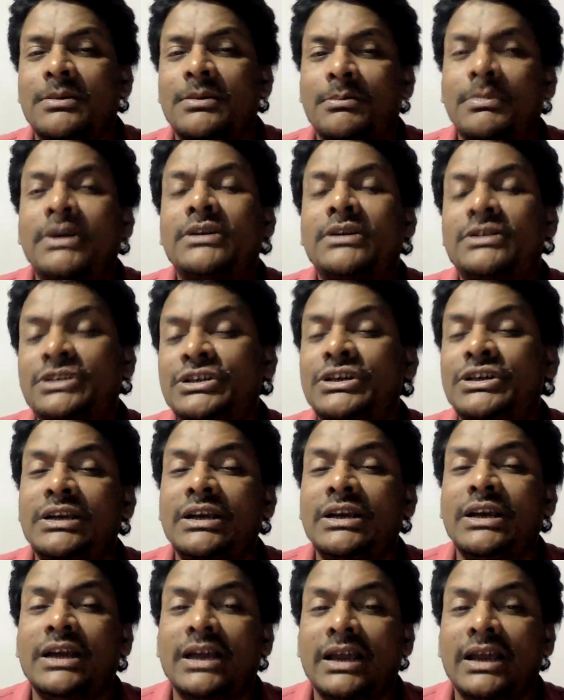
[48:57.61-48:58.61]
but
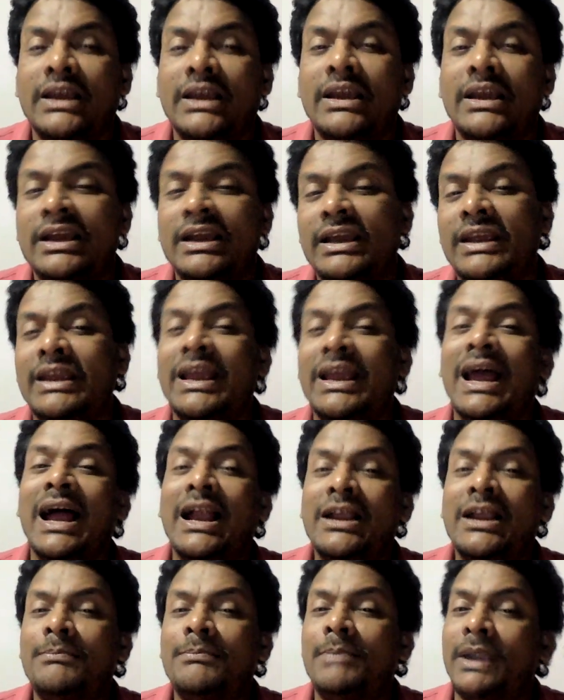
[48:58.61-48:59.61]
he
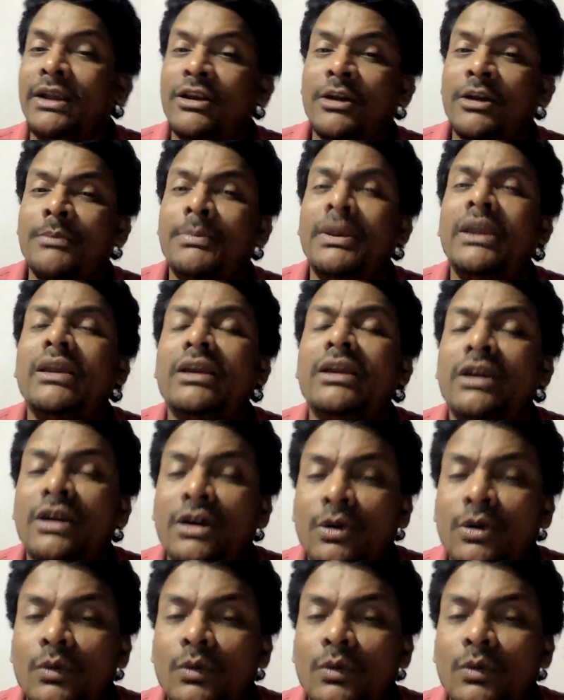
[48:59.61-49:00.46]
had better be